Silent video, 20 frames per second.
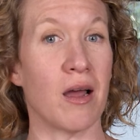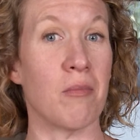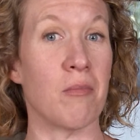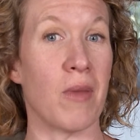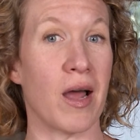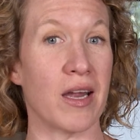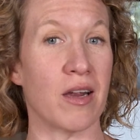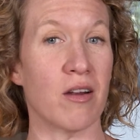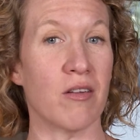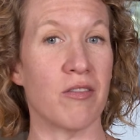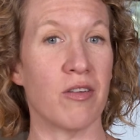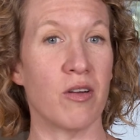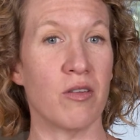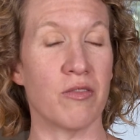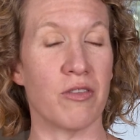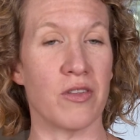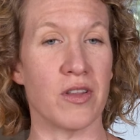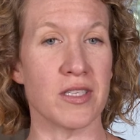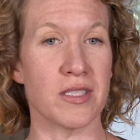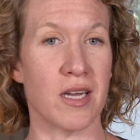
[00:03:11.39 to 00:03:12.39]
a microphone
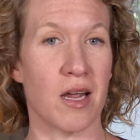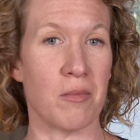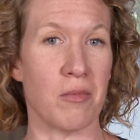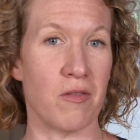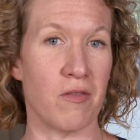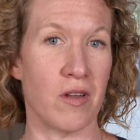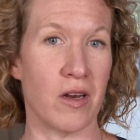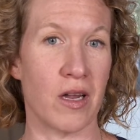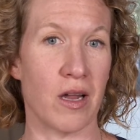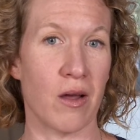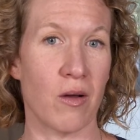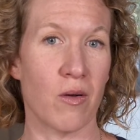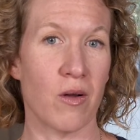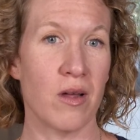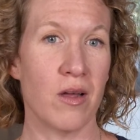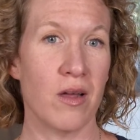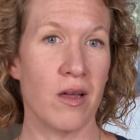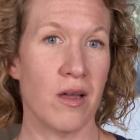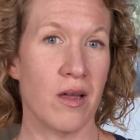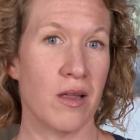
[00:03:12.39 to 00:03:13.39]
for this type of video.
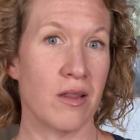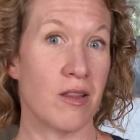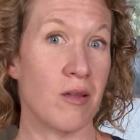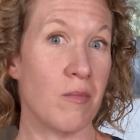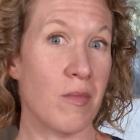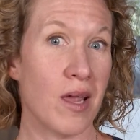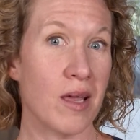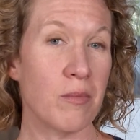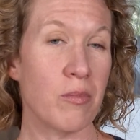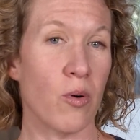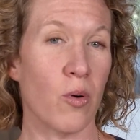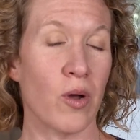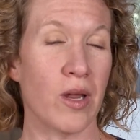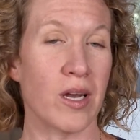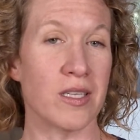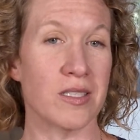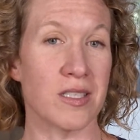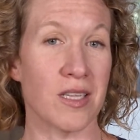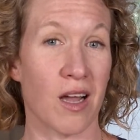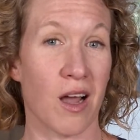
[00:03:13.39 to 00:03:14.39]
The main point
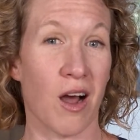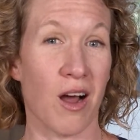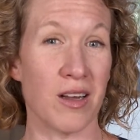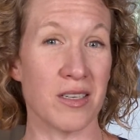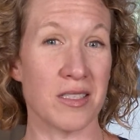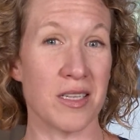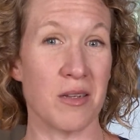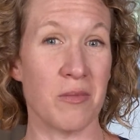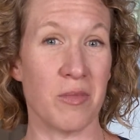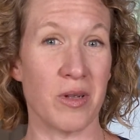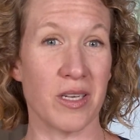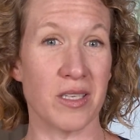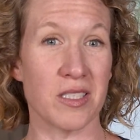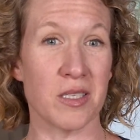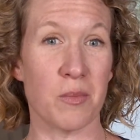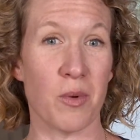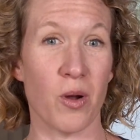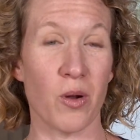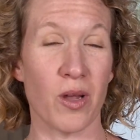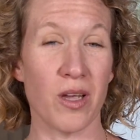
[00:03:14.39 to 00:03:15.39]
is the content being
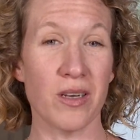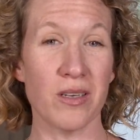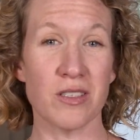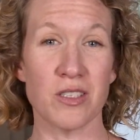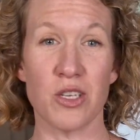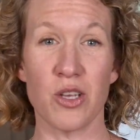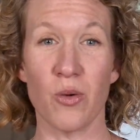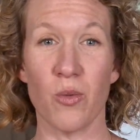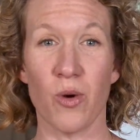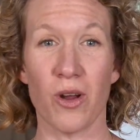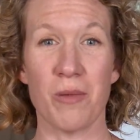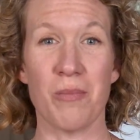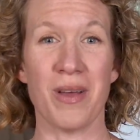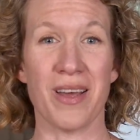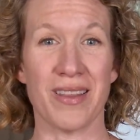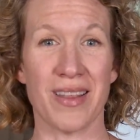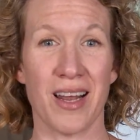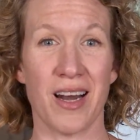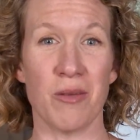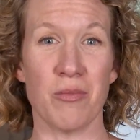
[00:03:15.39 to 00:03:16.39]
spoken, so you want to
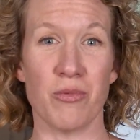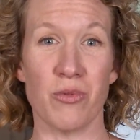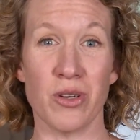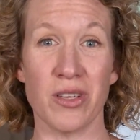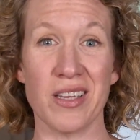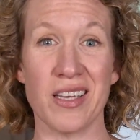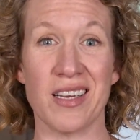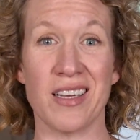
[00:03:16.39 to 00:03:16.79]
pick that up really